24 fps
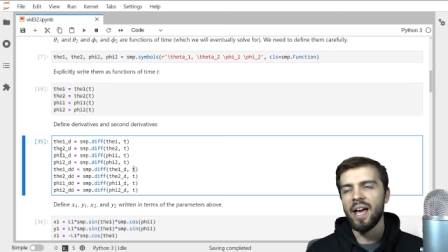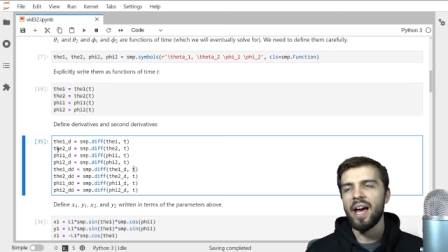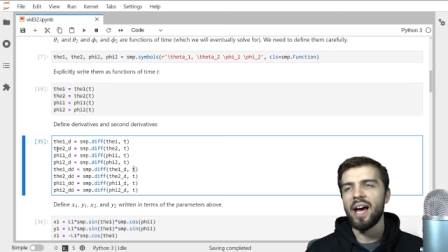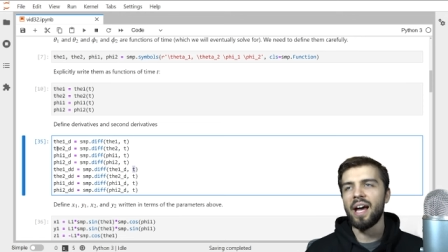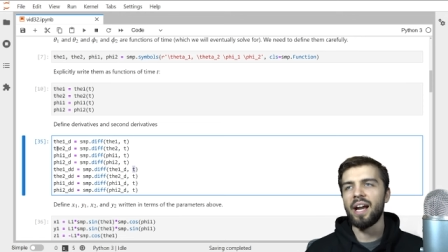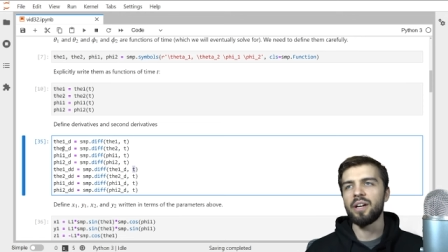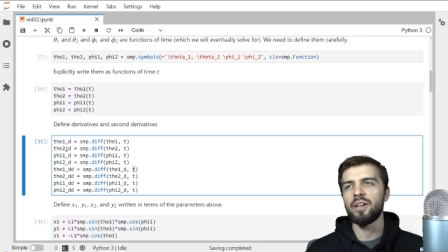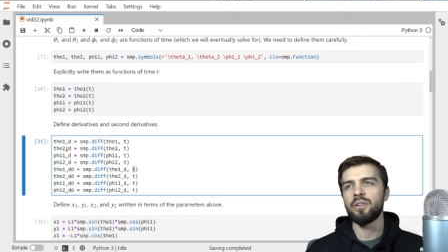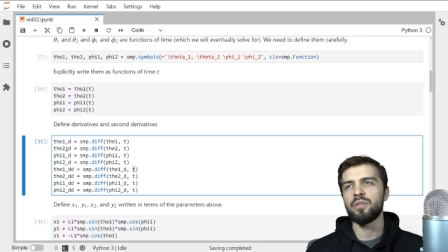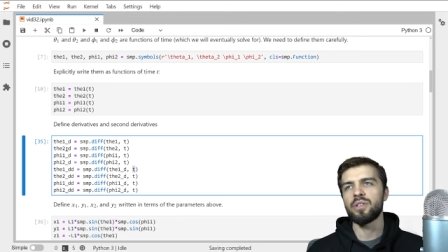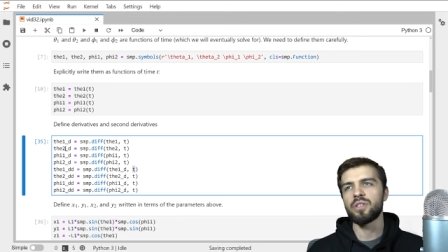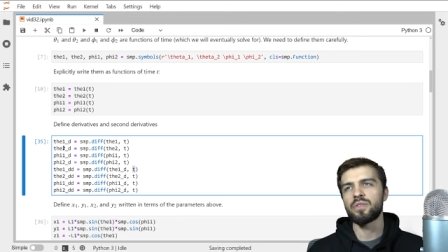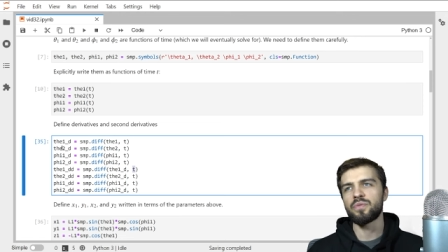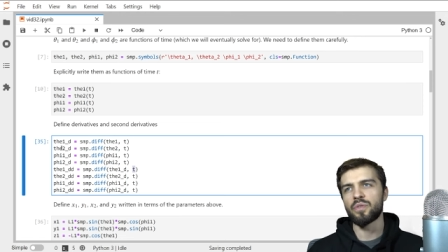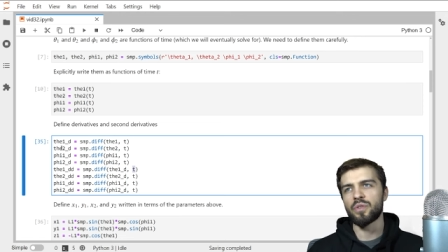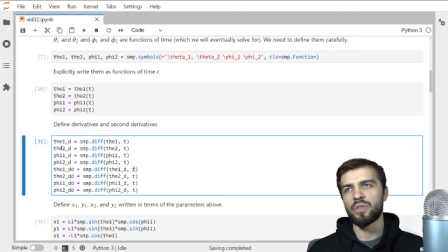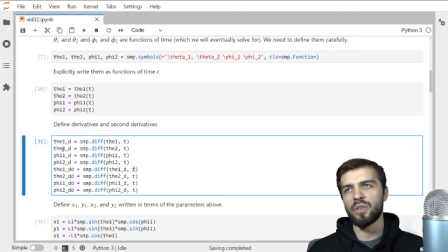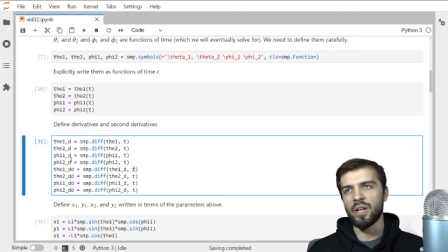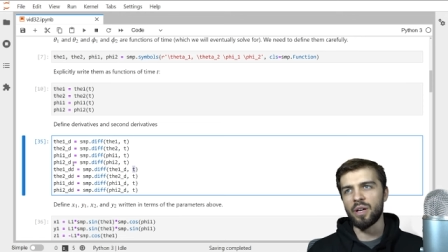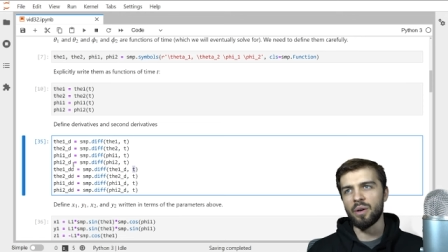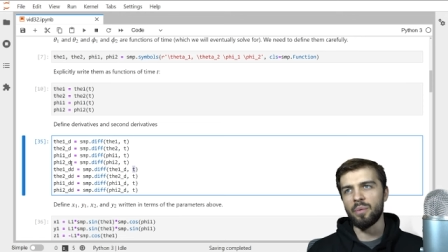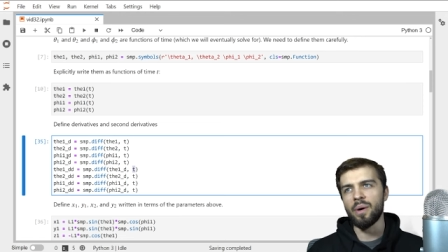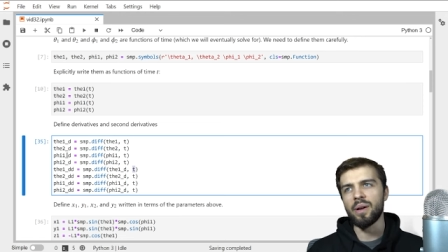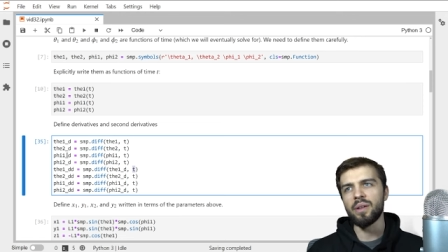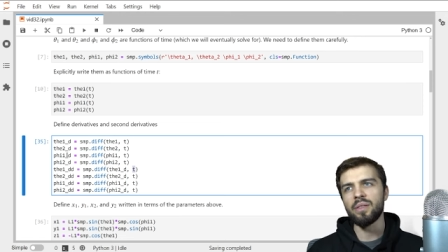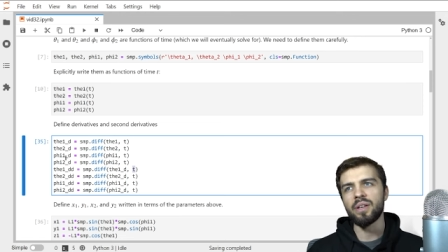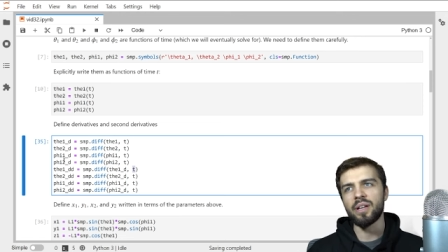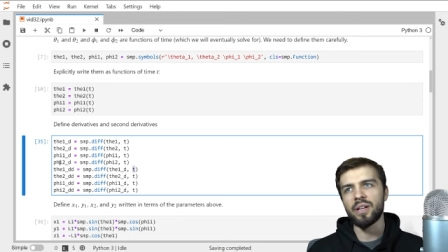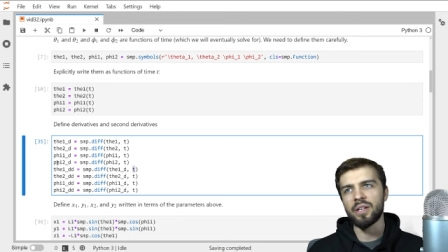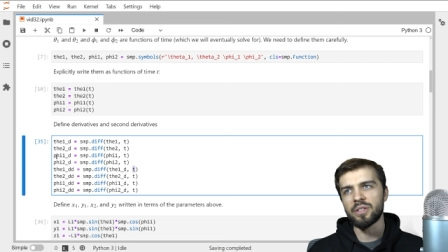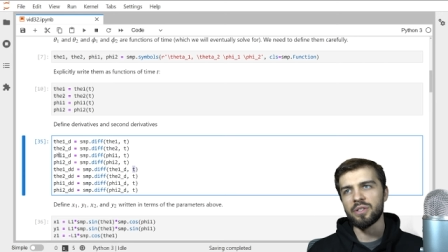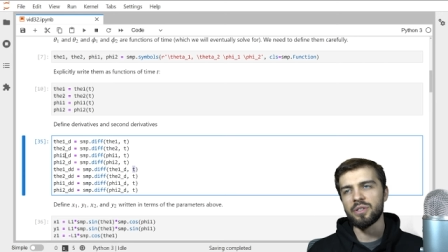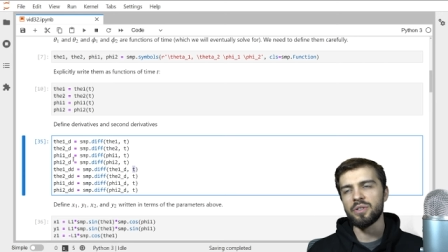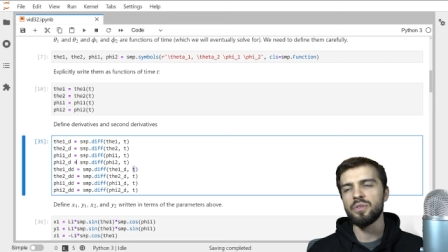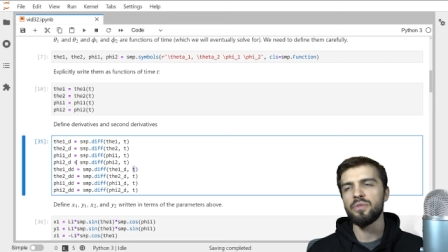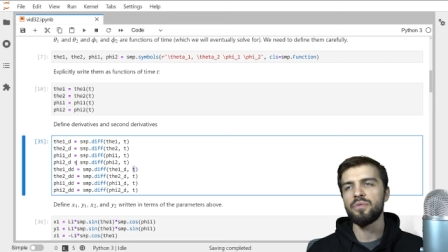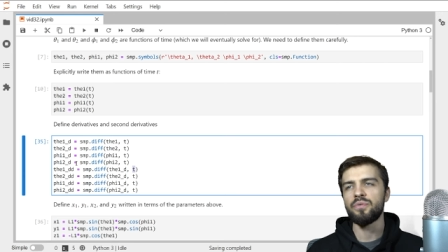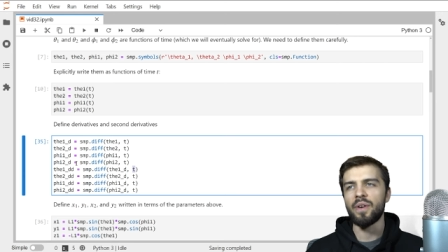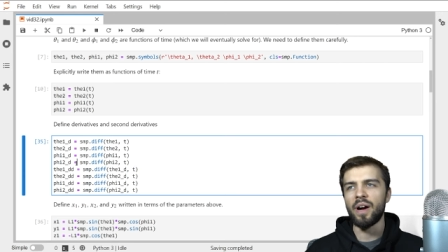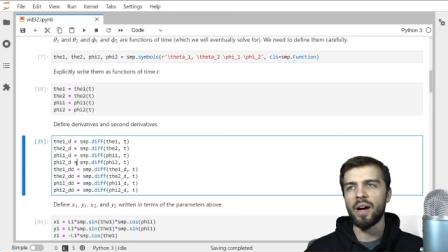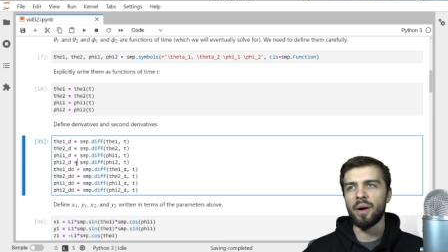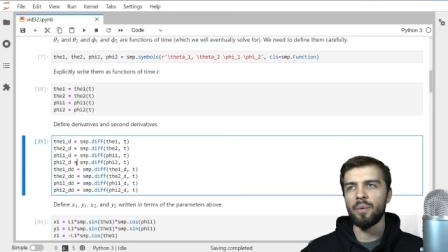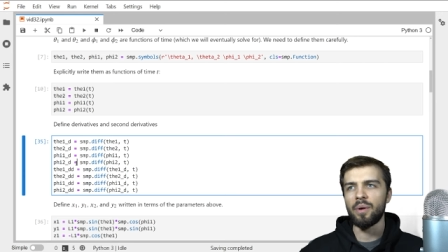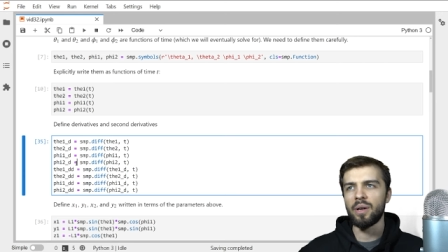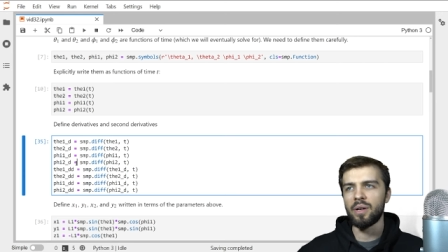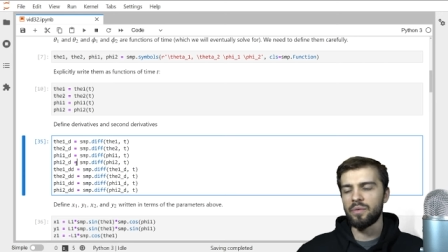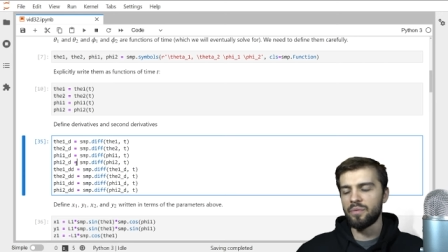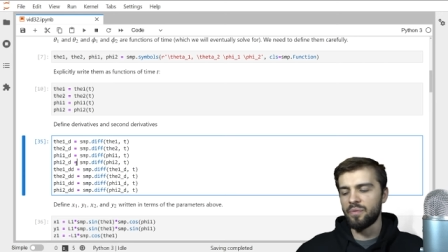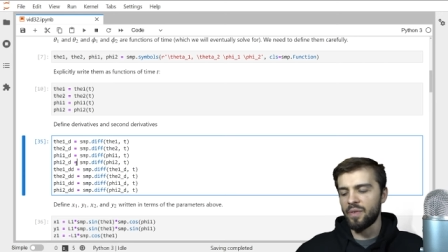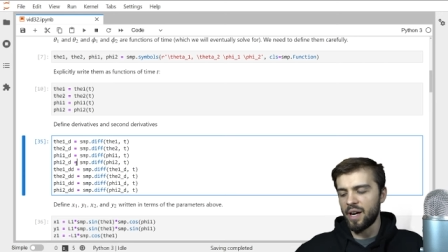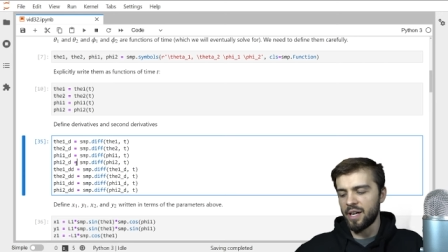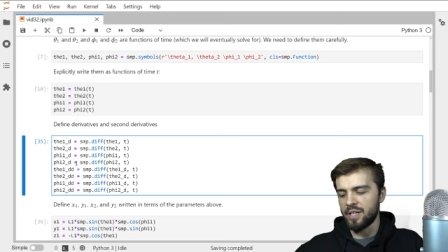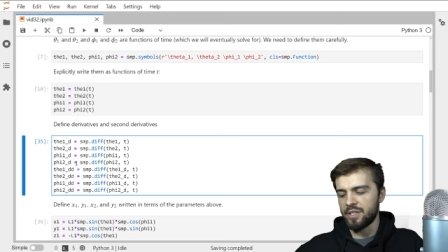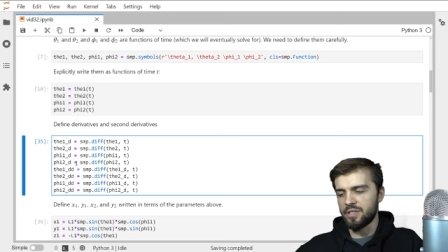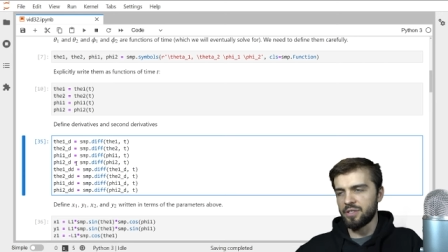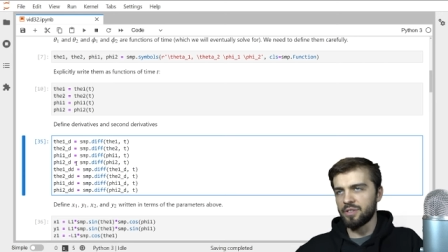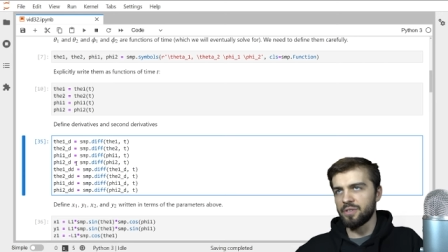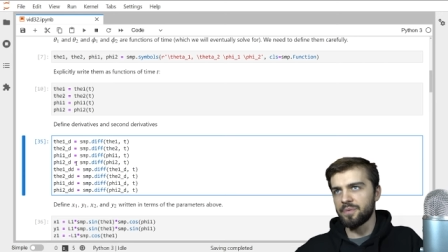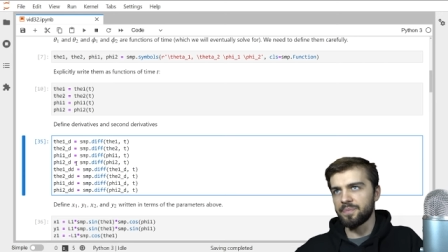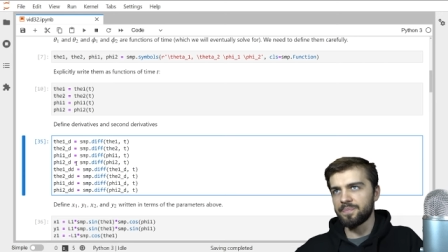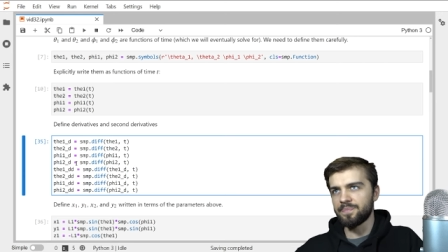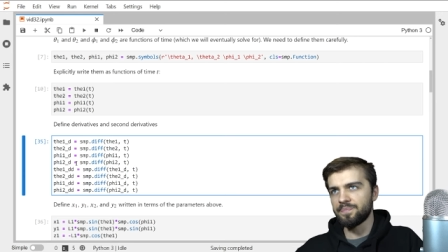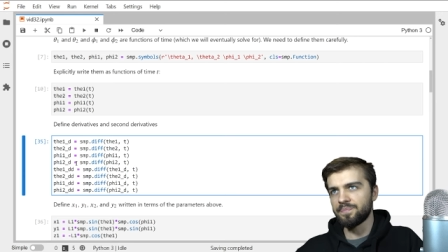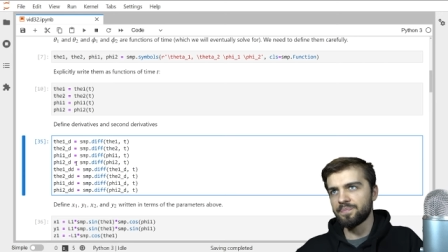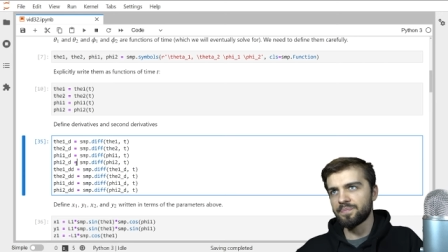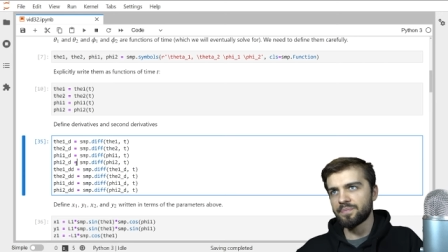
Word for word: And I do this for theta one, theta two, phi one, and phi two.